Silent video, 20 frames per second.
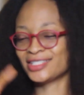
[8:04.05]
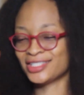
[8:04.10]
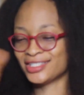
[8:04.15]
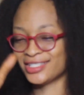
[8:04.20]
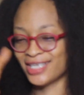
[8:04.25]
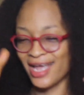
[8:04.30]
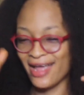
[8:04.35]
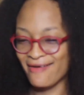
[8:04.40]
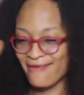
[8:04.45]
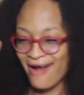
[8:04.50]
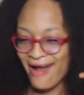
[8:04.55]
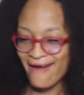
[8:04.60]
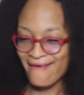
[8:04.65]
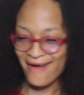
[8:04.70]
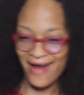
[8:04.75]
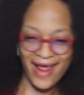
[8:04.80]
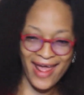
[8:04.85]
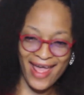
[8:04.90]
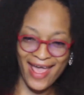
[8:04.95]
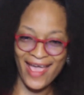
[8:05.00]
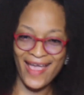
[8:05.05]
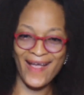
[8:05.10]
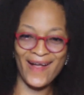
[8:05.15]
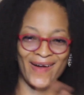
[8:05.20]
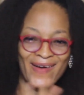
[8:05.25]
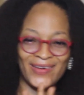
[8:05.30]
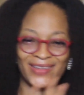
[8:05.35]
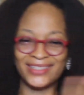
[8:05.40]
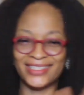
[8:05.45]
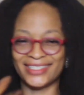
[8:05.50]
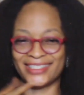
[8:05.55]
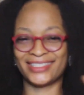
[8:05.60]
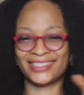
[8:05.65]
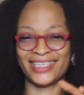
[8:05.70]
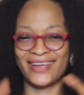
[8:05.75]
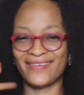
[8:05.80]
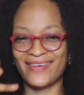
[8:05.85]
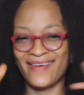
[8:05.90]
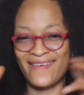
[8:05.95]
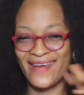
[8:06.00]
sharing
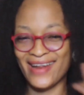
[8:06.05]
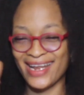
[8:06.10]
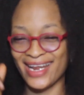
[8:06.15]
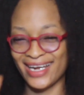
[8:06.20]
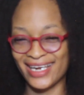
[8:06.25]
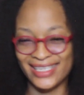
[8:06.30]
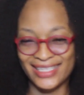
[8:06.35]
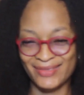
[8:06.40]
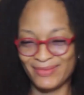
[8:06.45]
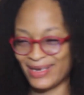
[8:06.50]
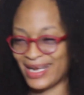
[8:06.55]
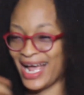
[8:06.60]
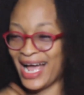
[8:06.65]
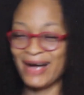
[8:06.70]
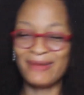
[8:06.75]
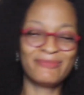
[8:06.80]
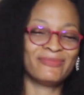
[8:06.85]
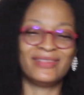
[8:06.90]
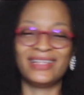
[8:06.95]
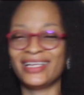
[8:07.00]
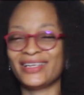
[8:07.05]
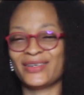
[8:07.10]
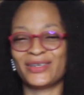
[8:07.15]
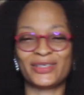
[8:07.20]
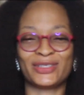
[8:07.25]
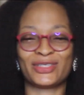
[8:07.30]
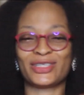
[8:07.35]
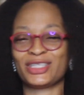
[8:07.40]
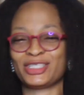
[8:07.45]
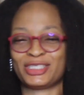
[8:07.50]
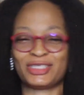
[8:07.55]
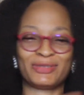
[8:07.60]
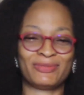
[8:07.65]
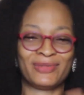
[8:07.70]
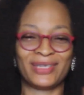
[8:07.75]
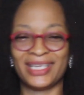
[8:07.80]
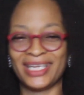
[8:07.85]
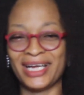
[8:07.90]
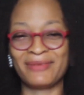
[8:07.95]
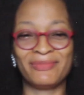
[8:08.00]
that has been happening on social
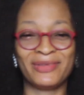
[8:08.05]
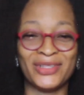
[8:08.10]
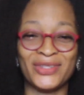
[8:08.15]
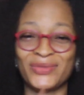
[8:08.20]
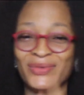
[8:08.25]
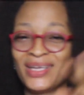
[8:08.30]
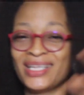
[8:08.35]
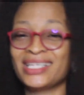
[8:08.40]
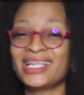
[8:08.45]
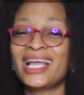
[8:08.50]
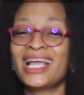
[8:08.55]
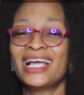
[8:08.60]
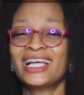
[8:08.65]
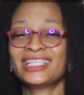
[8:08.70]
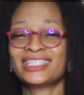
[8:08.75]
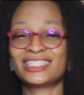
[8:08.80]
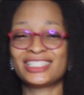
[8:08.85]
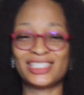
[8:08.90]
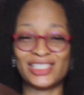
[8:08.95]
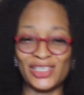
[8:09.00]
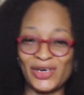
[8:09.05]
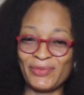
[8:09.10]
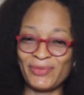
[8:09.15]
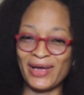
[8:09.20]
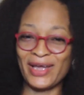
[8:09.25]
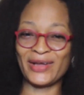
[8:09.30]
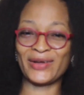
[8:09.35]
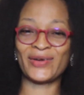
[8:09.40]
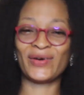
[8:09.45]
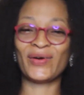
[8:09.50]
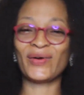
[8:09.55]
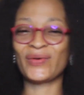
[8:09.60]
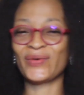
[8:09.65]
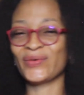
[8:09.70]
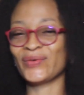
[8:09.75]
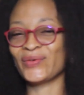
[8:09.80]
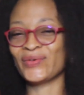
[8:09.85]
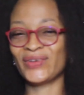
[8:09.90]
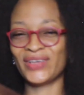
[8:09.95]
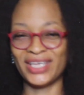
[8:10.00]
media between Chioma
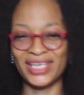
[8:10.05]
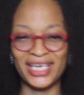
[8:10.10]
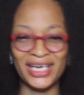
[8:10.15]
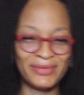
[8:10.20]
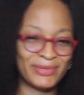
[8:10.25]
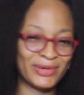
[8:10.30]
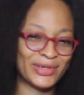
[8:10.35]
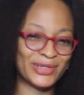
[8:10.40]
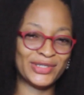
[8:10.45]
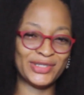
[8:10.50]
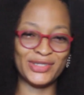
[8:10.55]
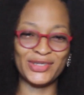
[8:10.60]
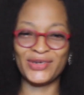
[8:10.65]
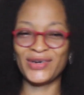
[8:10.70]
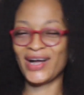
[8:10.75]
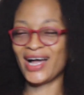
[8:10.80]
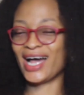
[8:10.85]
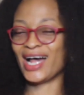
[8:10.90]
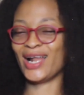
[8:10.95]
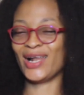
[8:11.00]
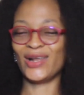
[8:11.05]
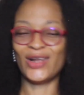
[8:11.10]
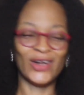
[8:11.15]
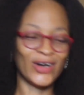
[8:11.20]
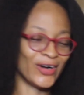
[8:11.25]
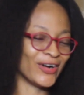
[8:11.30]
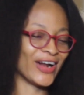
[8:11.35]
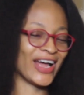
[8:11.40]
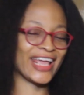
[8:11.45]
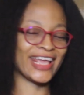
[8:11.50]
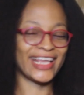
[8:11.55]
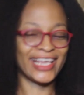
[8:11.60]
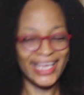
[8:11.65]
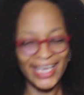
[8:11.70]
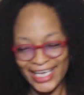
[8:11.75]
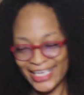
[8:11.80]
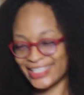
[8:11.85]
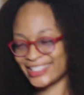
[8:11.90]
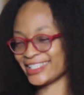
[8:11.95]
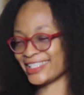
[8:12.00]
Ikoku, Iyabo Ojo, and Laura
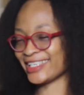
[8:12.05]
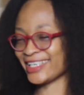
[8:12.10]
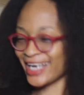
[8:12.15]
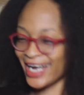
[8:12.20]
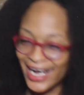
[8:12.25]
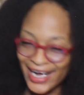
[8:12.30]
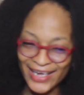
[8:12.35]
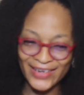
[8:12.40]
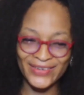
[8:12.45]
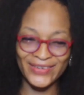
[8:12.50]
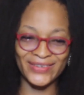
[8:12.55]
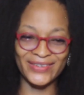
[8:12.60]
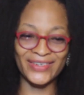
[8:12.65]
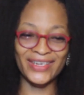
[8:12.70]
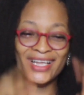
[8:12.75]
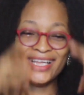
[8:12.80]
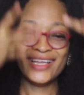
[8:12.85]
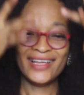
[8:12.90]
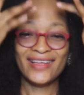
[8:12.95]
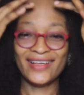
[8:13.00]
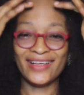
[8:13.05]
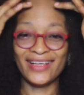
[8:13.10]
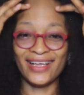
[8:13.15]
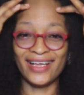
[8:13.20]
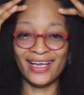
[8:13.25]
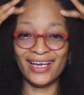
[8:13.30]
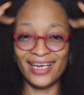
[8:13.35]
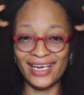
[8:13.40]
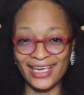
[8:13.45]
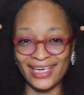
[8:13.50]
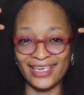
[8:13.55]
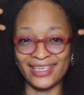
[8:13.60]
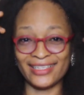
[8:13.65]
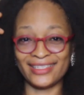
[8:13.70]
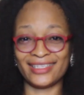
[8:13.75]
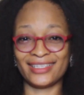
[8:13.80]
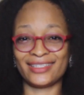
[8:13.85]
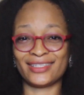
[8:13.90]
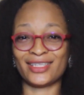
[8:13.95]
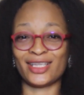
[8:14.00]
Ikeji Kanu.
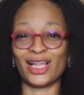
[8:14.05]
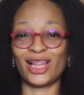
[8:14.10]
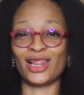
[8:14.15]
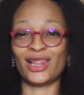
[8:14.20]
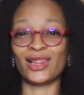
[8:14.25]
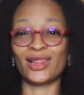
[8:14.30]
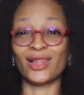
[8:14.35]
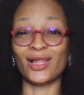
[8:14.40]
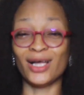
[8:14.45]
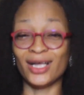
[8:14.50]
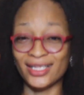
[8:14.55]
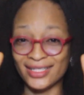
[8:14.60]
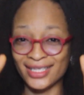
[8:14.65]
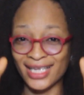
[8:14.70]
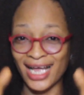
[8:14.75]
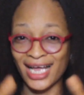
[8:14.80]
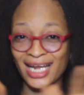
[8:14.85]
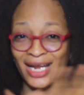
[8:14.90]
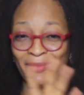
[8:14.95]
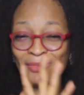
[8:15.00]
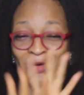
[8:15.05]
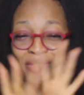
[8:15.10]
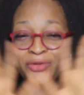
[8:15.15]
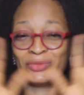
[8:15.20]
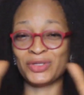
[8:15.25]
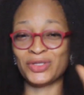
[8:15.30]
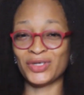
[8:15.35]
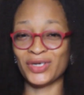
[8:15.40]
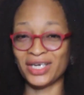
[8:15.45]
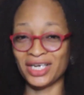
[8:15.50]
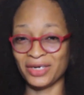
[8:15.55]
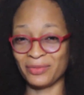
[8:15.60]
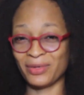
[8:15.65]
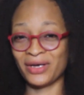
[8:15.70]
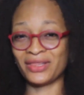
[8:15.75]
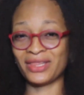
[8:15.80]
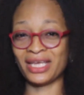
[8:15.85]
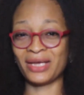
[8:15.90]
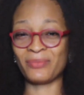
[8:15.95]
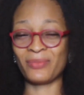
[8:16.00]
Guys, it's a lot, and I'm going to be talking
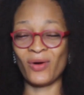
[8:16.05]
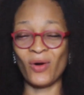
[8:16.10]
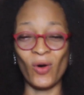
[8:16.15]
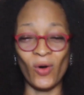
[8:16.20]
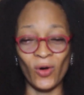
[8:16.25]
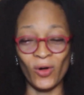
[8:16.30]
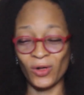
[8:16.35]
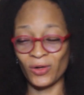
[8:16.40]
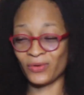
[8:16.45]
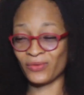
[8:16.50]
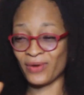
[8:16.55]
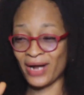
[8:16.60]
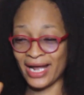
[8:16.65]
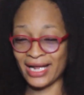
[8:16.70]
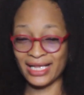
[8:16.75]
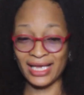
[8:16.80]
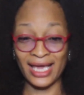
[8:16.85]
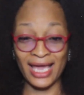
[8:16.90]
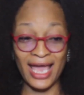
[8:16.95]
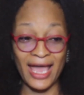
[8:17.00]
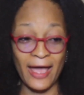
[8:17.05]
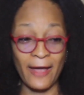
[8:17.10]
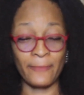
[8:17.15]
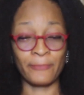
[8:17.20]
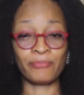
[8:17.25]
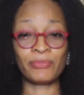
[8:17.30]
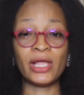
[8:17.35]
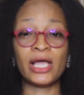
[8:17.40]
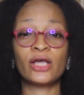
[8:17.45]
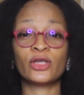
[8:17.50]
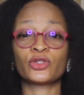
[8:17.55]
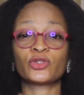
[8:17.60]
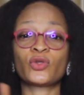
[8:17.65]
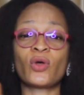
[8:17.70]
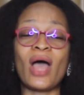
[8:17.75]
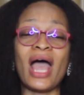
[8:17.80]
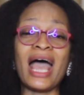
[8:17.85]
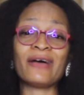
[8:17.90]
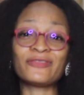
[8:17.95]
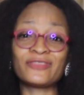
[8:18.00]
about them all right here. So
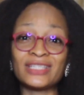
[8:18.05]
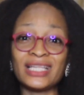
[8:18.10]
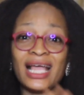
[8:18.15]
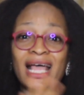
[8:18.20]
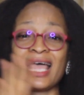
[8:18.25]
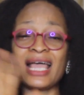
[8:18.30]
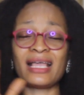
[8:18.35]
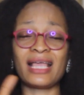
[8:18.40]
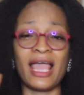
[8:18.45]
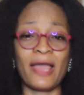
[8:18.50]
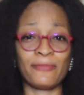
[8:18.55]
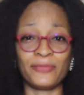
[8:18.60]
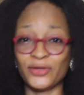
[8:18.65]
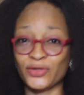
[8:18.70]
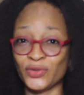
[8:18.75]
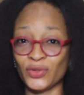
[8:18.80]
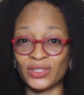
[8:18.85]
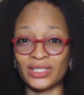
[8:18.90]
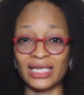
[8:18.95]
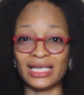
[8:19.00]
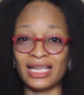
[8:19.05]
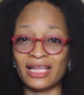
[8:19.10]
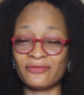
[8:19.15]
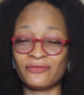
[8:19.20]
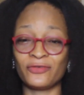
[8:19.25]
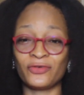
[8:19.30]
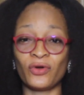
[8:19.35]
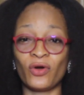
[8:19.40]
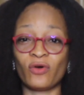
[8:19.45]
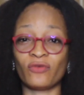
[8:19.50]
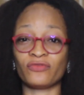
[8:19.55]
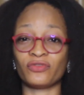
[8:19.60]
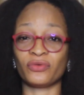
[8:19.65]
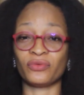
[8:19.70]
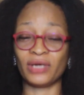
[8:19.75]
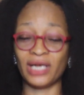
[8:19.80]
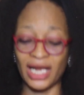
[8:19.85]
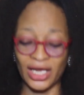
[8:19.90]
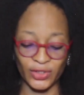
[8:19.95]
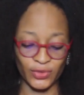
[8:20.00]
after episode 11 of The
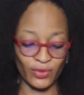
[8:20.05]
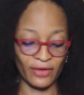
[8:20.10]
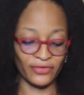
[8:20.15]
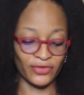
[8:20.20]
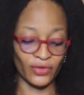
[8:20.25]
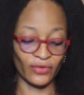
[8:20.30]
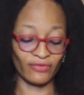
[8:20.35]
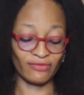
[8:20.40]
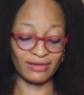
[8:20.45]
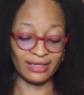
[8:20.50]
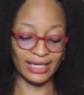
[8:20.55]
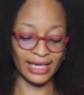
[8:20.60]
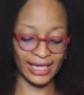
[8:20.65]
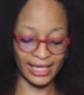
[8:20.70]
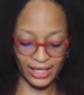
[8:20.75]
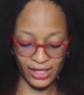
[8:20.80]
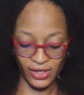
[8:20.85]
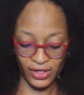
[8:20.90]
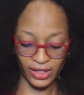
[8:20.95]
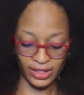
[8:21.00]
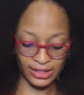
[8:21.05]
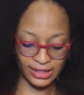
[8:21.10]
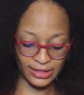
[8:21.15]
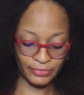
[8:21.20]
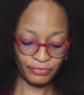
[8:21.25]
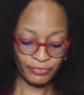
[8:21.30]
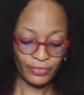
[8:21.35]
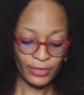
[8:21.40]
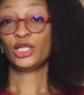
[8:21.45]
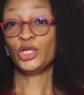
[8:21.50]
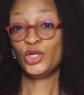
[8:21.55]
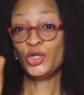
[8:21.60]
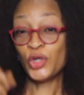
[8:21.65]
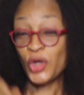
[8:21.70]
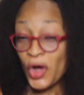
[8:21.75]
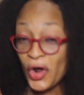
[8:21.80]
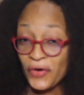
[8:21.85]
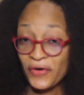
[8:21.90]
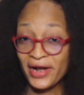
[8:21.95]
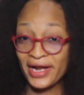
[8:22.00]
Real Housewives of Lagos,
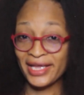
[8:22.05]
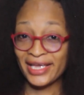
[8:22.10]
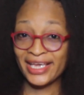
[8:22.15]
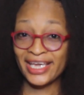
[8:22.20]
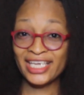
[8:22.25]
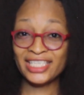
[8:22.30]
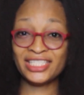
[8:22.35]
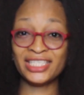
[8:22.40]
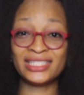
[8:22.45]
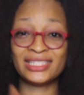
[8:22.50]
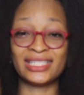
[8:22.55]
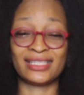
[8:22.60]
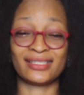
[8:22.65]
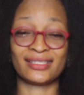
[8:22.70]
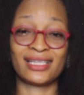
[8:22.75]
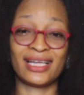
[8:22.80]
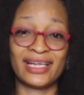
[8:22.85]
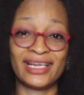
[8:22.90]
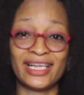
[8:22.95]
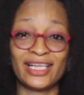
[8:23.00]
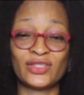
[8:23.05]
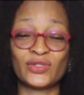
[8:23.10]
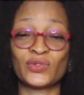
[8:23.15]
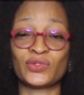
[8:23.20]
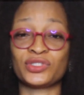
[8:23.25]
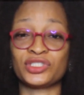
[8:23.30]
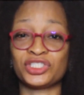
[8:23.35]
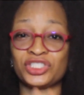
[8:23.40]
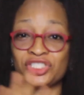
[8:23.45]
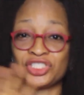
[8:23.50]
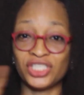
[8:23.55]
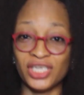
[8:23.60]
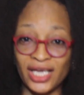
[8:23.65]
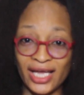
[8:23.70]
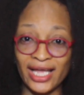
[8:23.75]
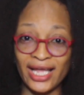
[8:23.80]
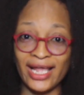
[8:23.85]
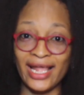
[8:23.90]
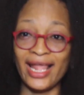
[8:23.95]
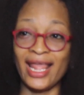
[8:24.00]
Laura Ikeji decided to
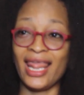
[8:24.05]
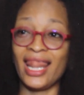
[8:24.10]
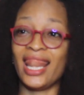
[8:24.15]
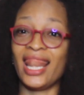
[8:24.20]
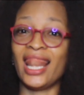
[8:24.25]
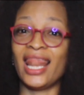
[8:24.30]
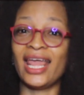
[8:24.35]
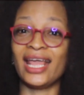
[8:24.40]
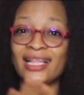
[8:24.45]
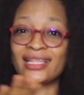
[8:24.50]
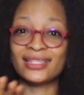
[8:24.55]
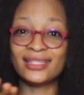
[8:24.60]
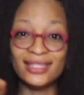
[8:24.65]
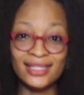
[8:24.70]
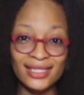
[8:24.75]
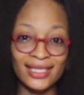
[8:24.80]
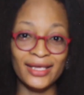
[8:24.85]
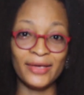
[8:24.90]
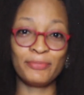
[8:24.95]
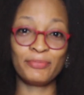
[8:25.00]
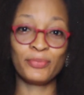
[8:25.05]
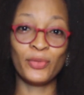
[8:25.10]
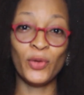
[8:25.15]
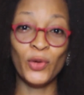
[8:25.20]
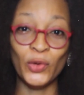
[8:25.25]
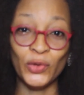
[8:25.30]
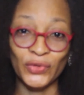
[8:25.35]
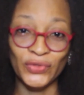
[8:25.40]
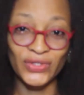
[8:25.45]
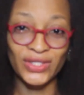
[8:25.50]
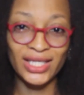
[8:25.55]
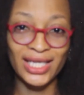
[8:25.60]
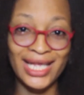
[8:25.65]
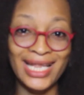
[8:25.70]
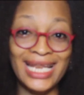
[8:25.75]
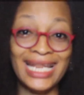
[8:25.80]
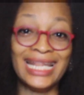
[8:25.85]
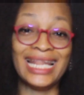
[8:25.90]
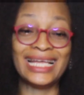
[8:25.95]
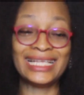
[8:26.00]
share a lengthy post, a
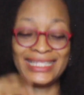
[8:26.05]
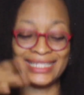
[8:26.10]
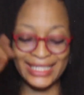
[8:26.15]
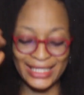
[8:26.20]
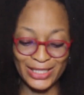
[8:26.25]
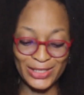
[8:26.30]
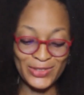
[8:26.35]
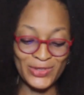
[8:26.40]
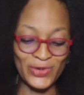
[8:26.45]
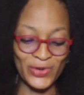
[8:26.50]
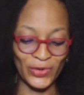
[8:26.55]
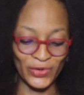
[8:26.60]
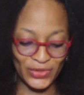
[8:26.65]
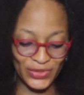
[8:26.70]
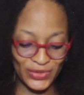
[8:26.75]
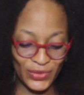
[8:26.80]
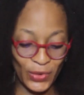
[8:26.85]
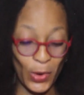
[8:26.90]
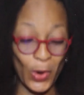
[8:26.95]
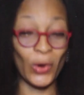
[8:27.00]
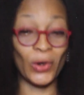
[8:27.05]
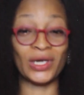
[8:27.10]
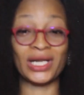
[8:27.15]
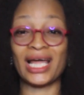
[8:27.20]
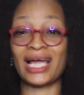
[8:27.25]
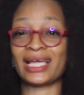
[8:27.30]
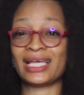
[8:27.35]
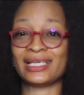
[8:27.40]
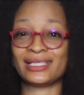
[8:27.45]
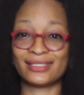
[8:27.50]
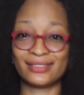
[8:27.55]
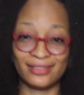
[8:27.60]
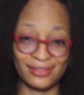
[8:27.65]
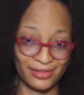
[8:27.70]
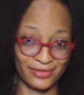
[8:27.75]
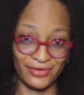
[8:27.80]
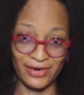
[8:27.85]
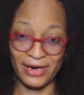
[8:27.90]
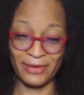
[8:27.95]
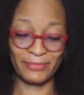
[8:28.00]
lengthy note on her
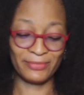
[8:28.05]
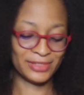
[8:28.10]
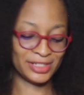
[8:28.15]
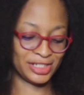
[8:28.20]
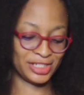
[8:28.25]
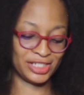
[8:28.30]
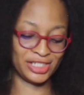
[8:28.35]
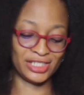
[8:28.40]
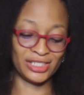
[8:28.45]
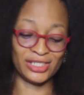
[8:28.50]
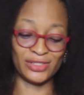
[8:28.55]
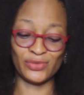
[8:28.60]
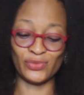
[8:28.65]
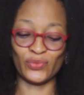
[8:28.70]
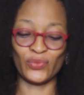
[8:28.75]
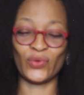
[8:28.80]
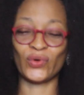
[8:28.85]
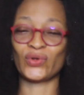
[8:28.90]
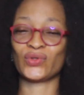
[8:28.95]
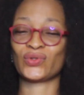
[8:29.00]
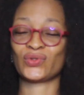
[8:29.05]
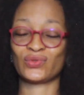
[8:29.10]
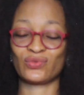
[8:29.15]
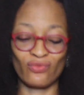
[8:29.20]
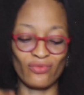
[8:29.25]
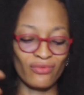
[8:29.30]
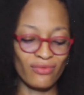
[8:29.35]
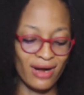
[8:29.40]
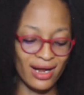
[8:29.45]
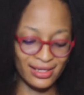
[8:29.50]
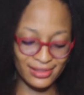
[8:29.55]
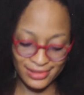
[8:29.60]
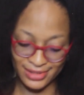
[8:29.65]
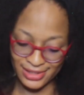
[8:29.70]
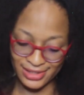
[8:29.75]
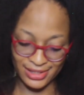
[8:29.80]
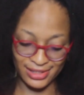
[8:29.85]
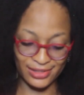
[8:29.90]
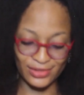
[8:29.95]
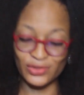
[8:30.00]
Instagram. She was
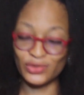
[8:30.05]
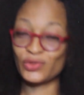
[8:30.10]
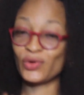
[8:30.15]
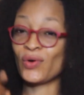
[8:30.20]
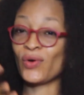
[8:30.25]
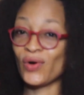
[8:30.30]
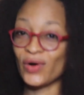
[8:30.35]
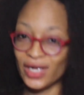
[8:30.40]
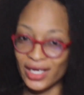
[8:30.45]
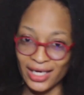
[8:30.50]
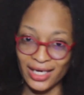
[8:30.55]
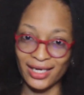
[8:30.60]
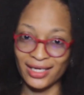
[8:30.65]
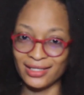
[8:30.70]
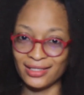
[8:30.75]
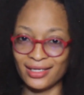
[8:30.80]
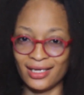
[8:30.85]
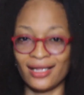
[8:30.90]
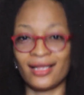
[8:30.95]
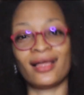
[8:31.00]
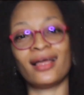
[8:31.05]
ranting, talking.